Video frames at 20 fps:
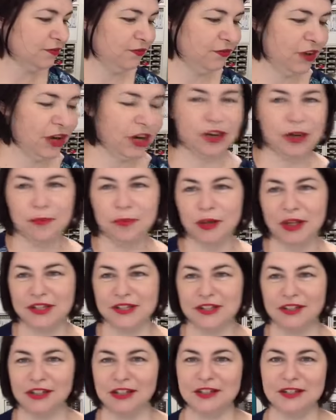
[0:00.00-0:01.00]
very
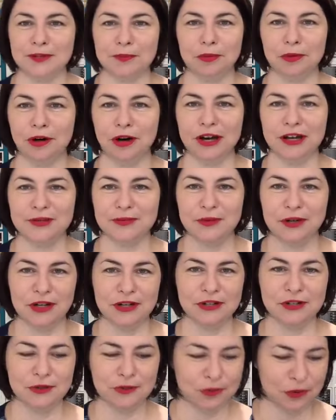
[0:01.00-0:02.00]
pleasantly surprised when
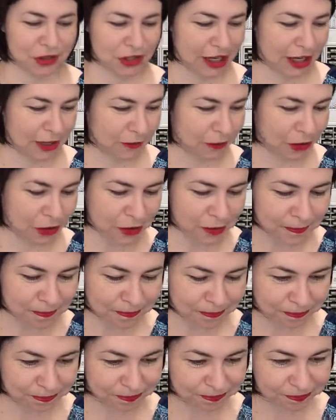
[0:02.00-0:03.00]
I saw what they were.
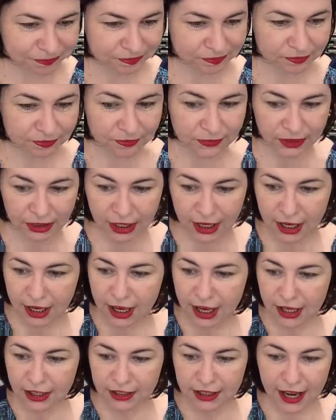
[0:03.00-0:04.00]

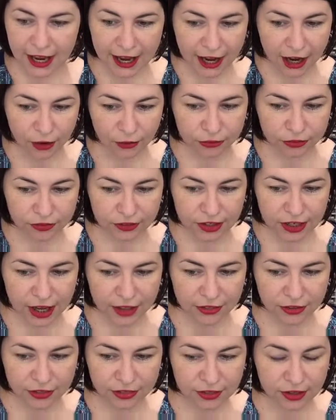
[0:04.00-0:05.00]
Now, the
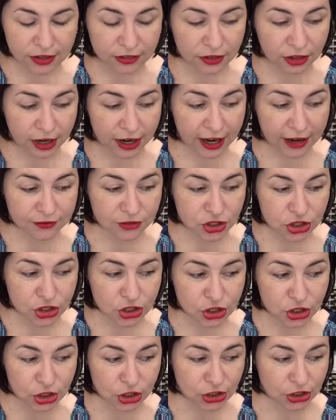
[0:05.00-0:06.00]
other thing that I have to
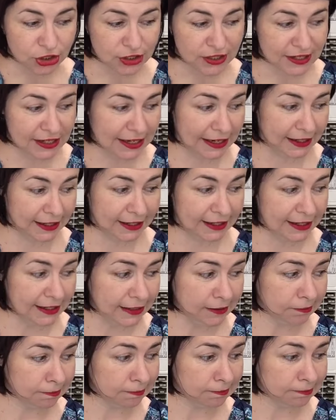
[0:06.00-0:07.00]
show you today,
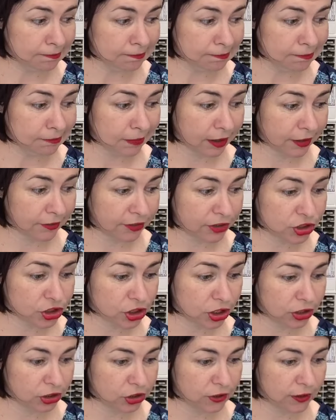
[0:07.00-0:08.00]
have I
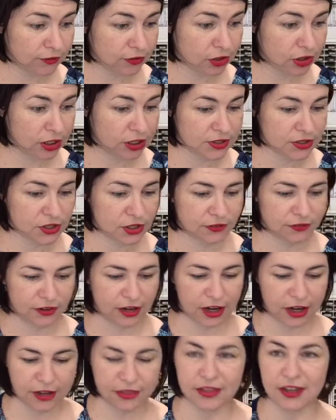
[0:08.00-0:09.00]
shown you everything so
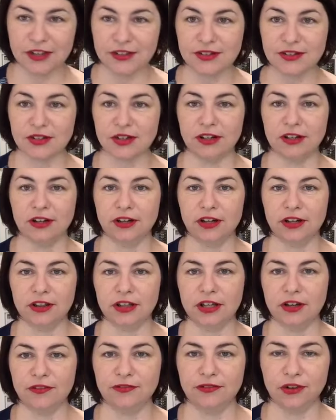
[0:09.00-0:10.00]
far? I think so. I
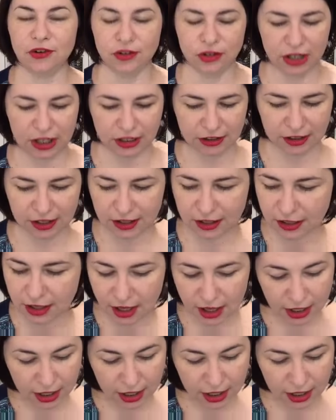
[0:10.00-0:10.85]
don't think I've forgotten anything.